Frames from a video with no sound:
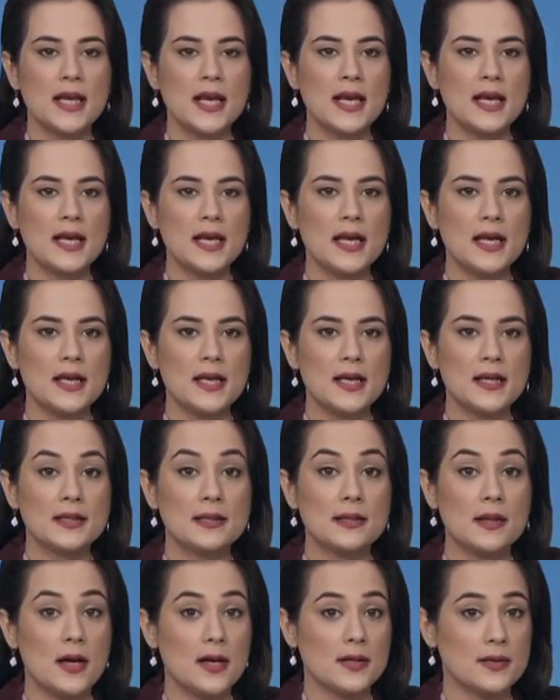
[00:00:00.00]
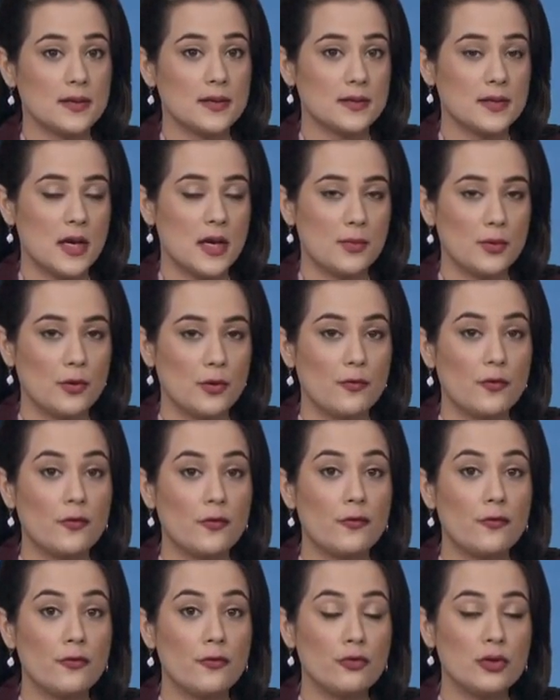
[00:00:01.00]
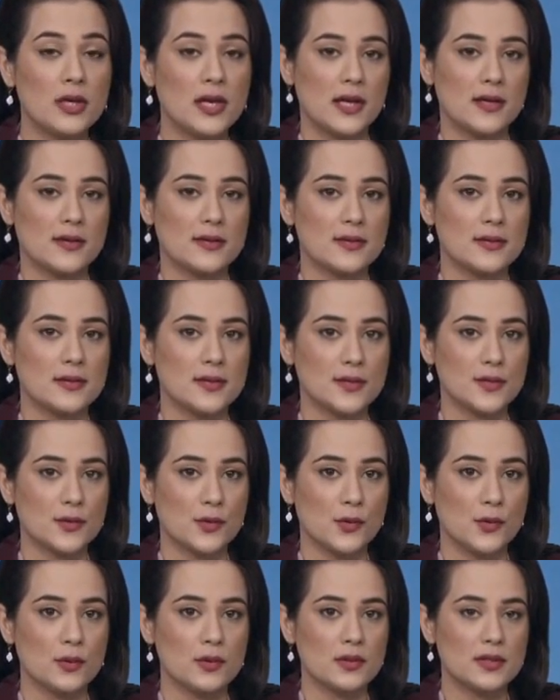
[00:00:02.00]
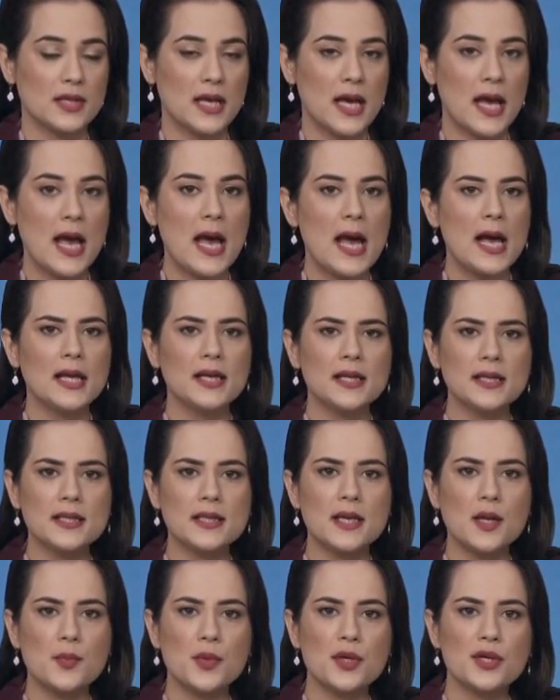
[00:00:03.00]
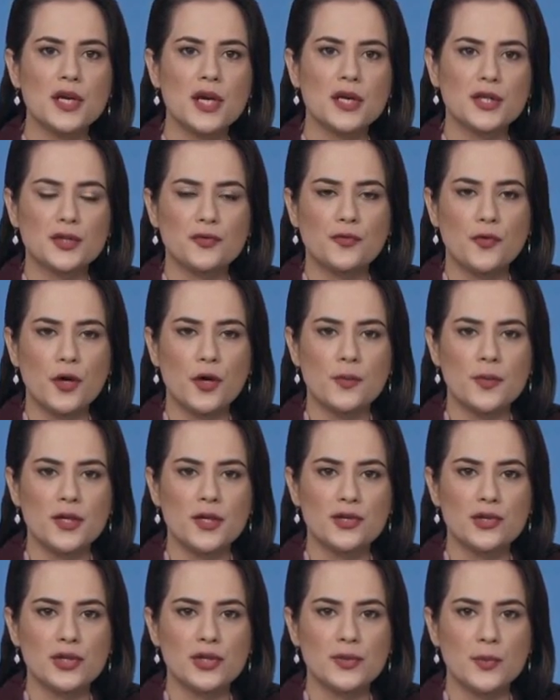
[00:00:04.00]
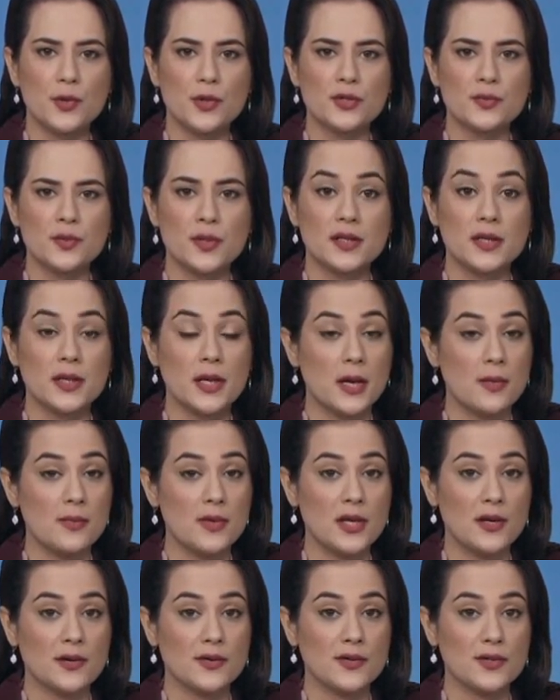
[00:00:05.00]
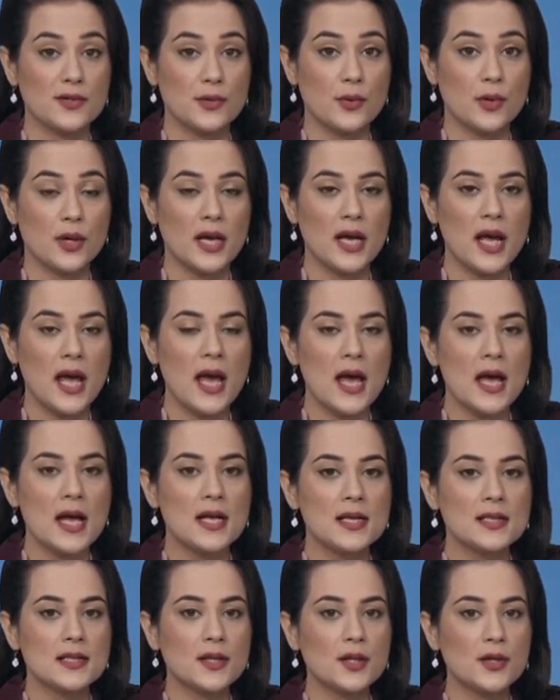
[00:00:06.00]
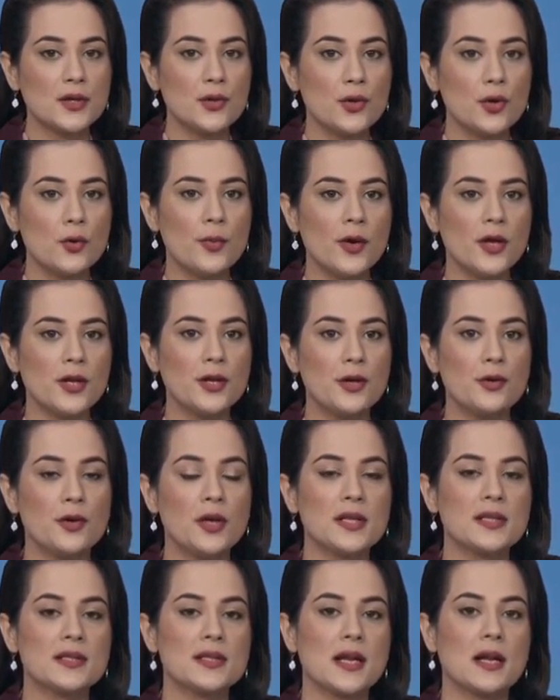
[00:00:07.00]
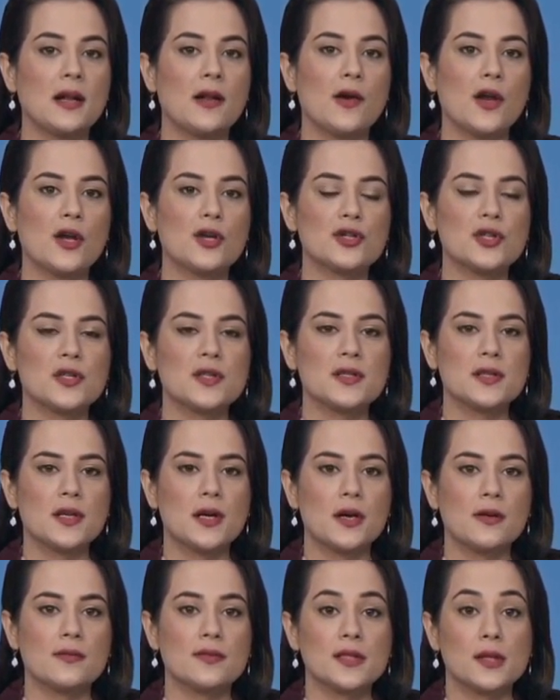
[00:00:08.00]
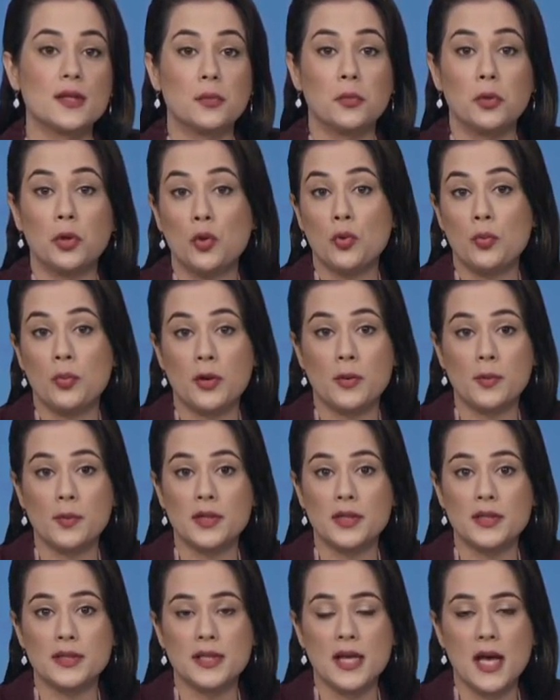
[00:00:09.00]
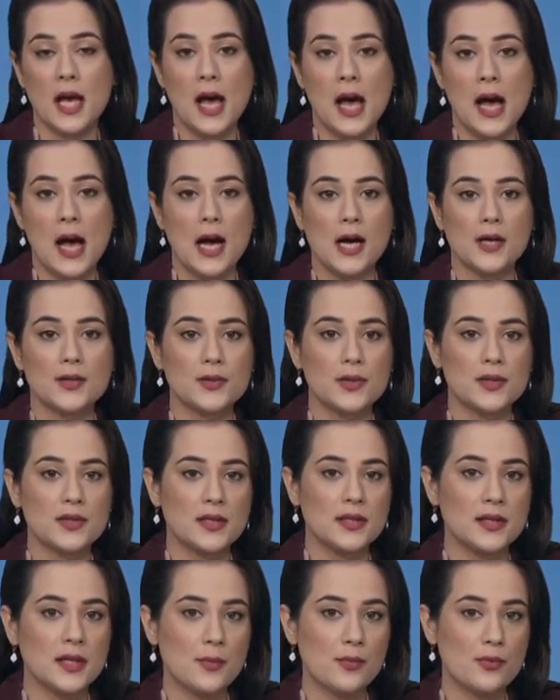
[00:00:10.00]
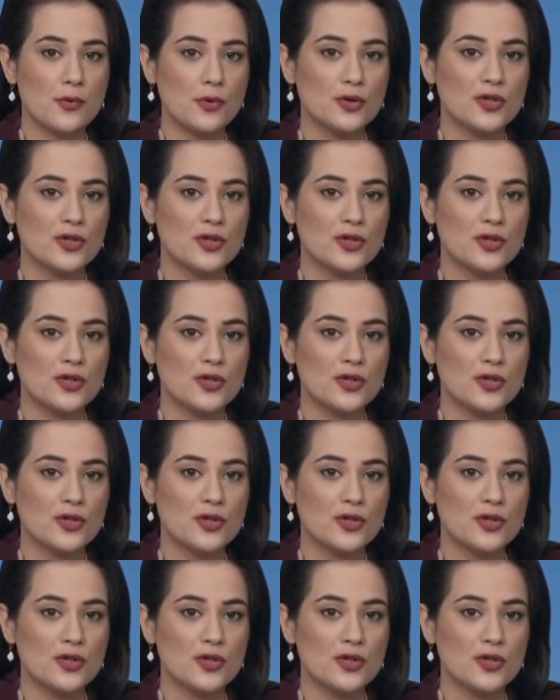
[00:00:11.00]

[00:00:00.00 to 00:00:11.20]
saying it is last example of a fruitless discourse. In a statement, Turkish Foreign Ministry spokesperson Hami Aksoy said the European Union's declaration serves no purpose. Aksoy said the